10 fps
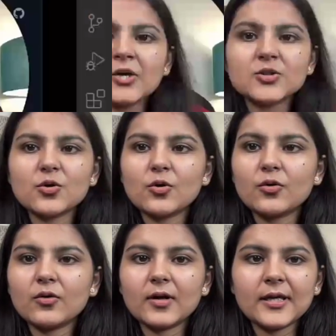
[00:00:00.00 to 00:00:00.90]

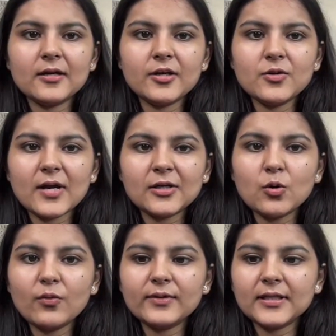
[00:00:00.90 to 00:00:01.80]
So here you can
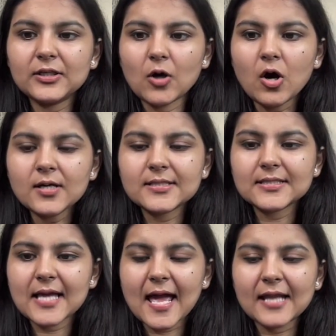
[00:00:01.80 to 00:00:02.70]
go within docs
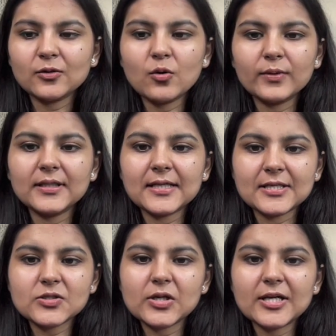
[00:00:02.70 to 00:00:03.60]
and go within
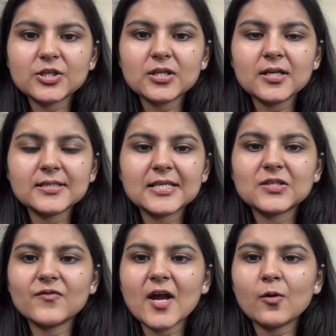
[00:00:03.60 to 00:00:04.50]
installation. Since
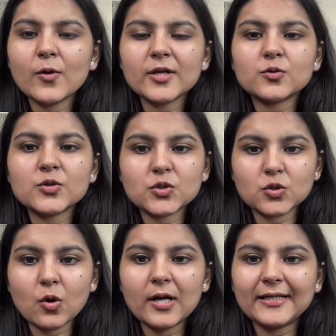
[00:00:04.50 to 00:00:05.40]
we are going to
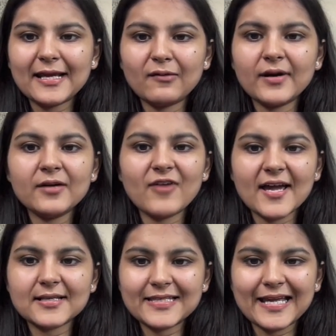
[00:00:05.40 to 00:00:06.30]
install Tailwind
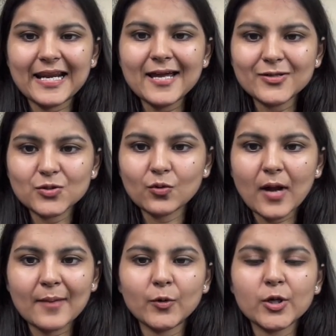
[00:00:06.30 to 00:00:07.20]
via CLI, so
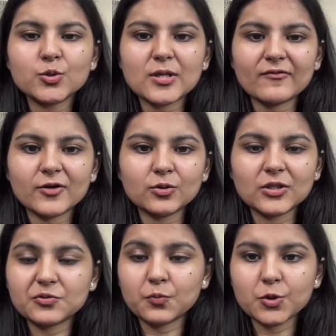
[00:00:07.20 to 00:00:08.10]
I'm going to refer to
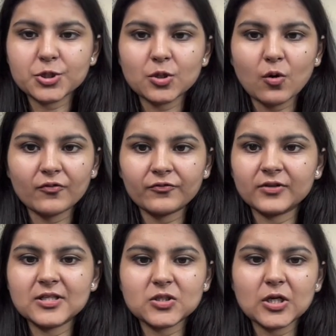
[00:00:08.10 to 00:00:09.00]
this portion of the
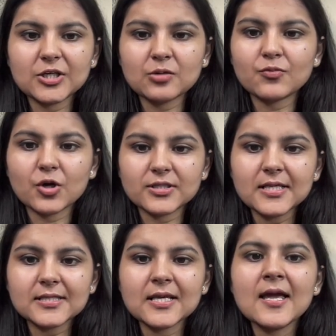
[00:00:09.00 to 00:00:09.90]
installation process.